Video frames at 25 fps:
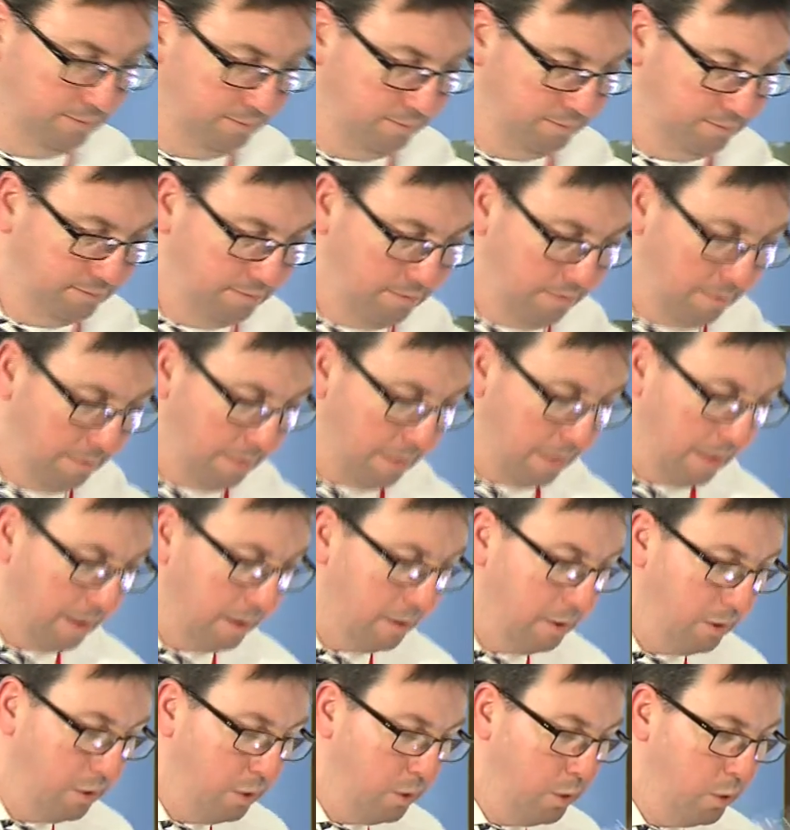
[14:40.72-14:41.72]

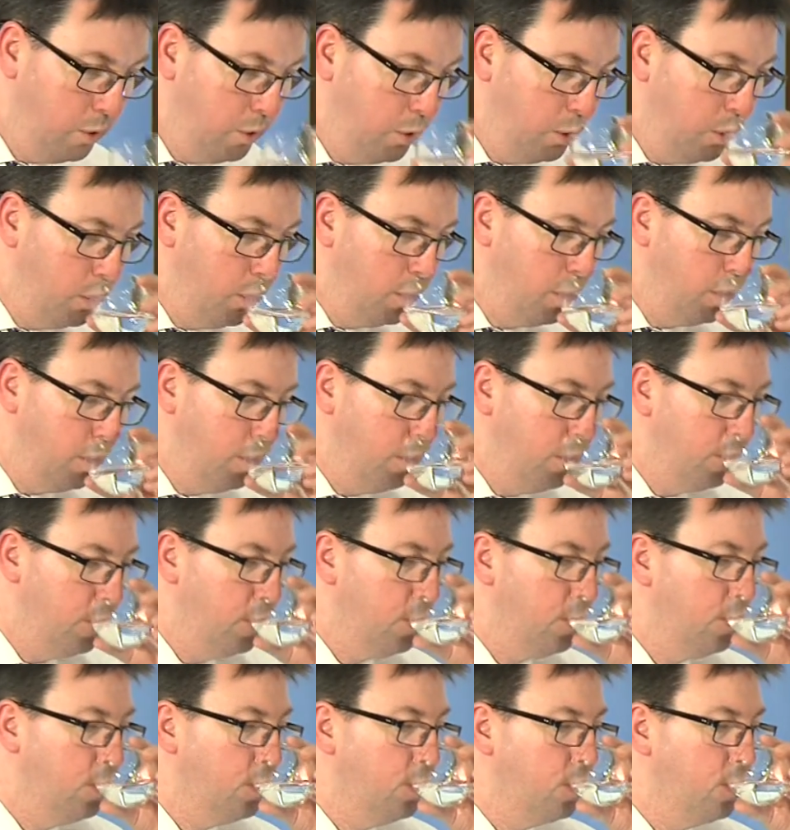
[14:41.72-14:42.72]

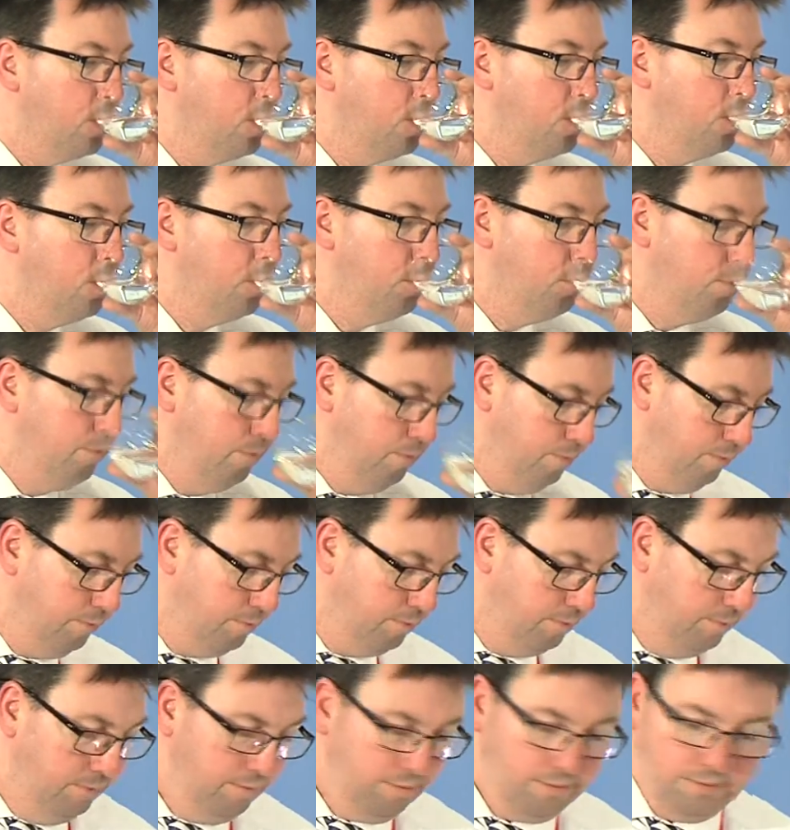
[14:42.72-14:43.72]

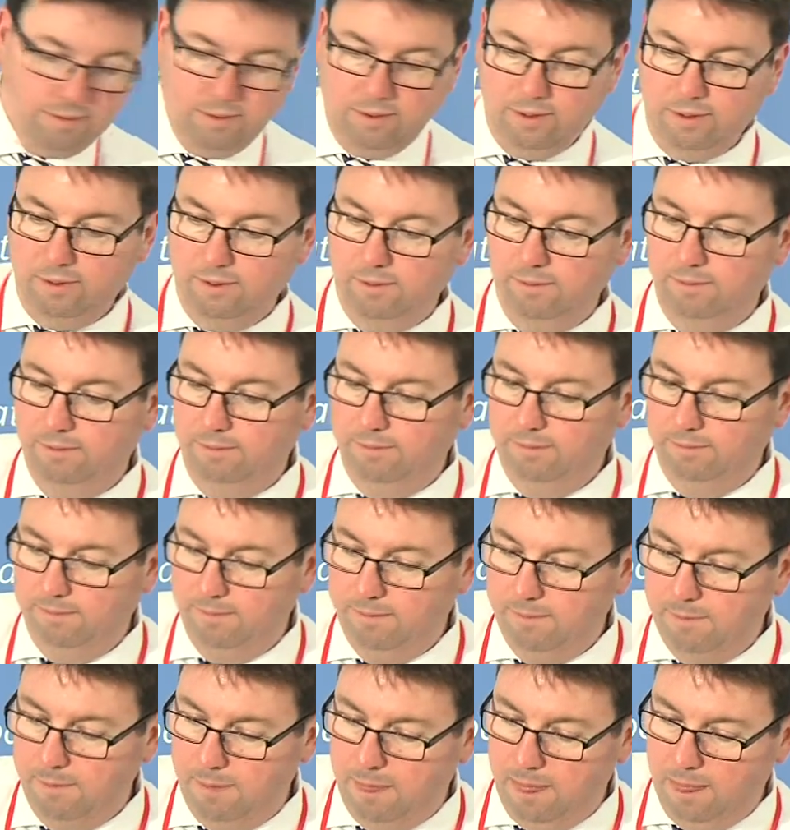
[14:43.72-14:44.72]

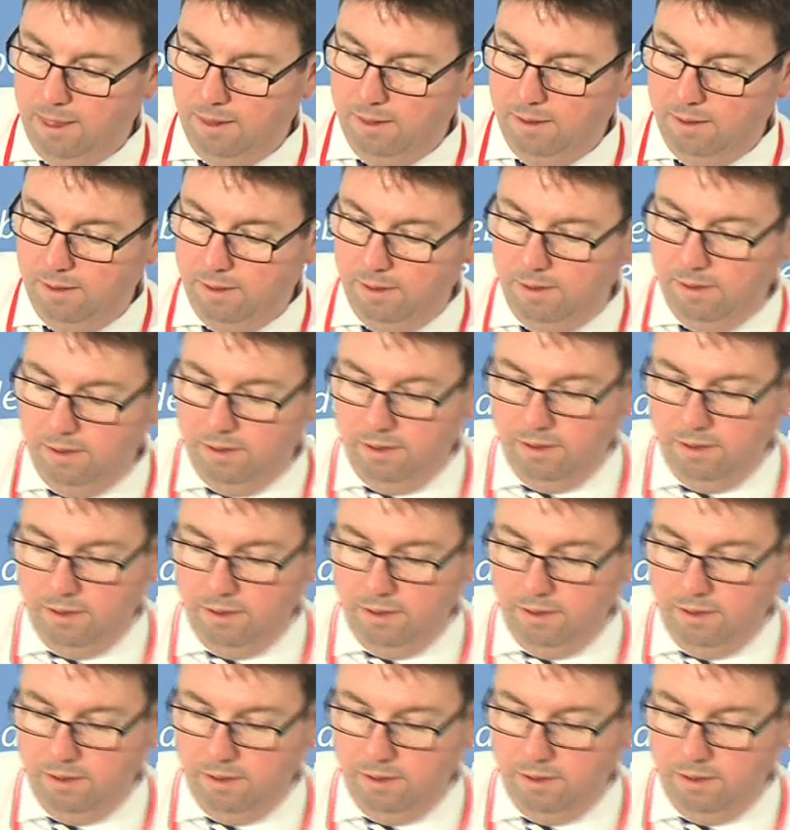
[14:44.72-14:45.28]
Nobody speaks.